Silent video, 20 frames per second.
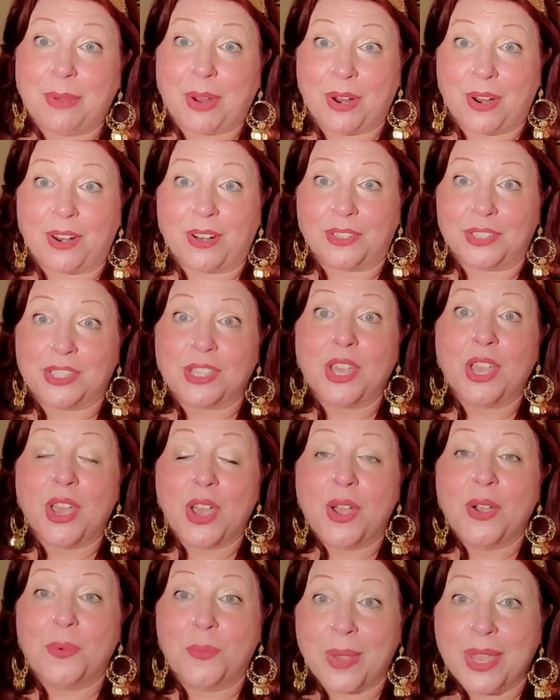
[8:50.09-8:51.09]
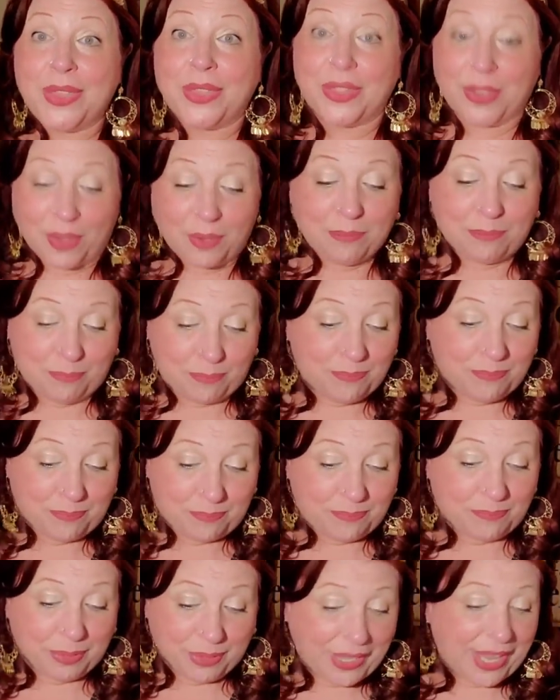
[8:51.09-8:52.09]
birds with
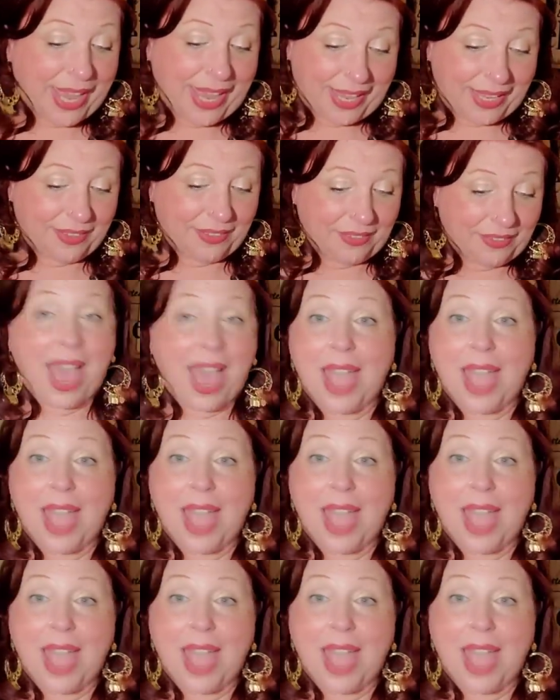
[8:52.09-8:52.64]
bling.